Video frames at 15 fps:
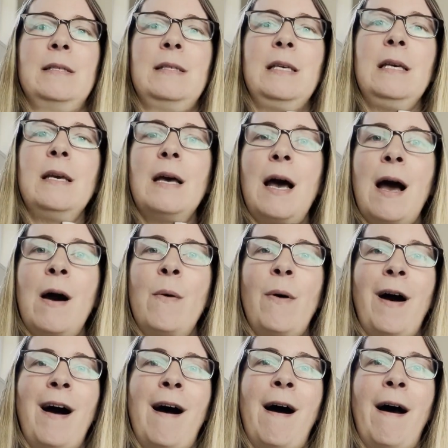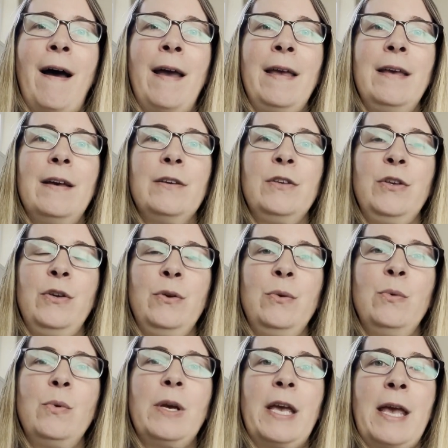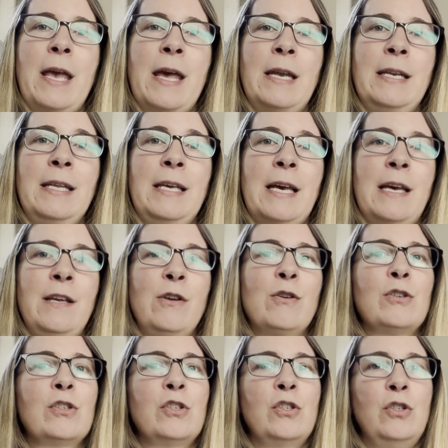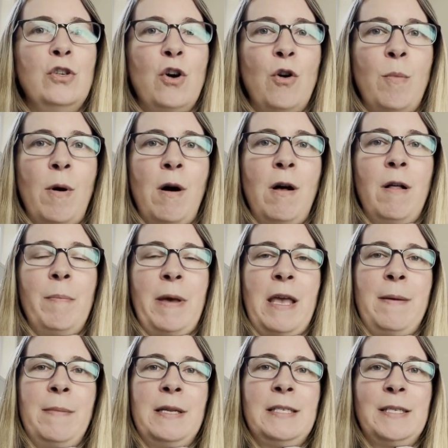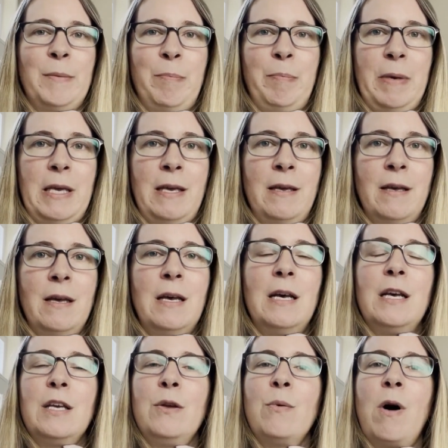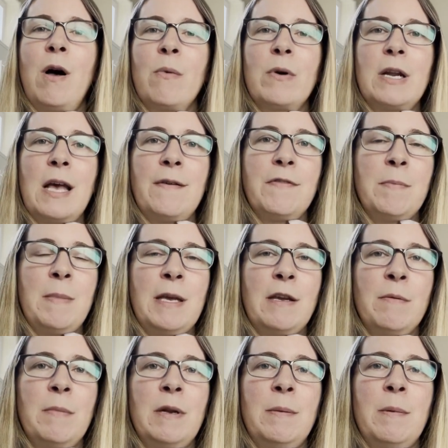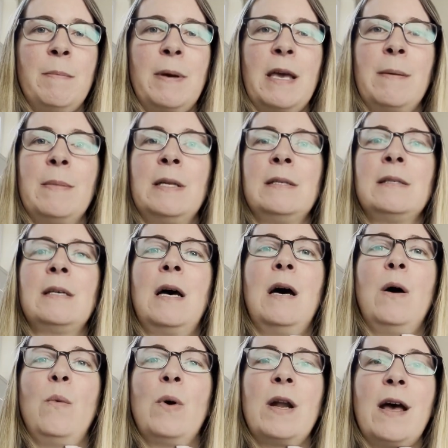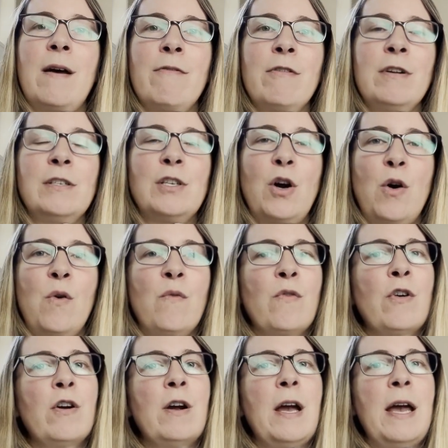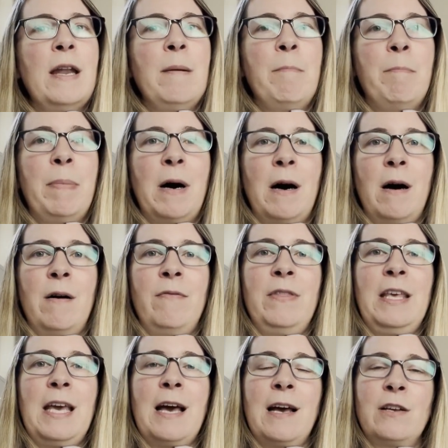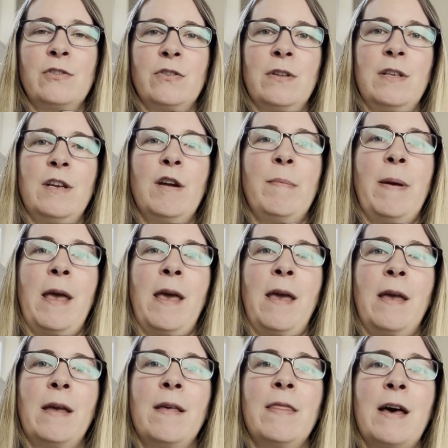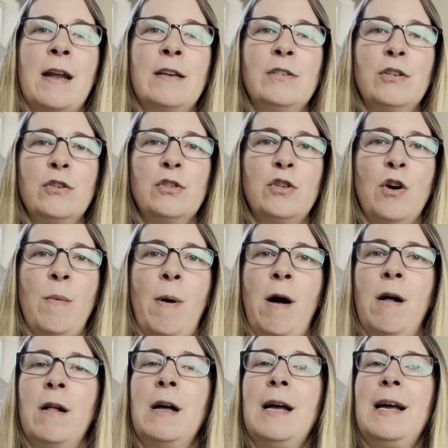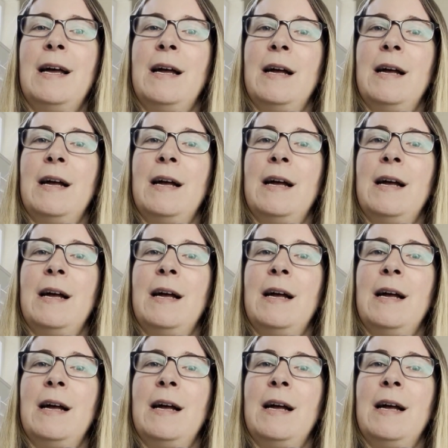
See how high you can get your snowball payment to be. You already have to make your minimum payments. Whatever is over and above the extra that you're paying, that is your snowball.